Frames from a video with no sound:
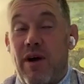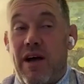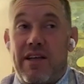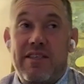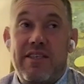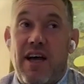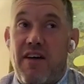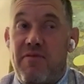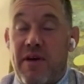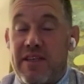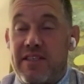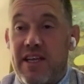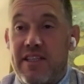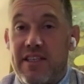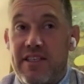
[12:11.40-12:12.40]
I'll start off
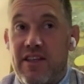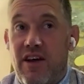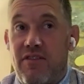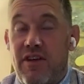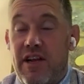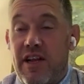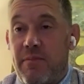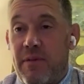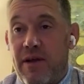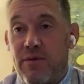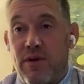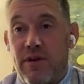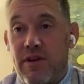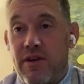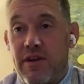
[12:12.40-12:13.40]
by saying there's not really a
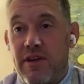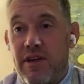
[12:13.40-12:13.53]
bad one.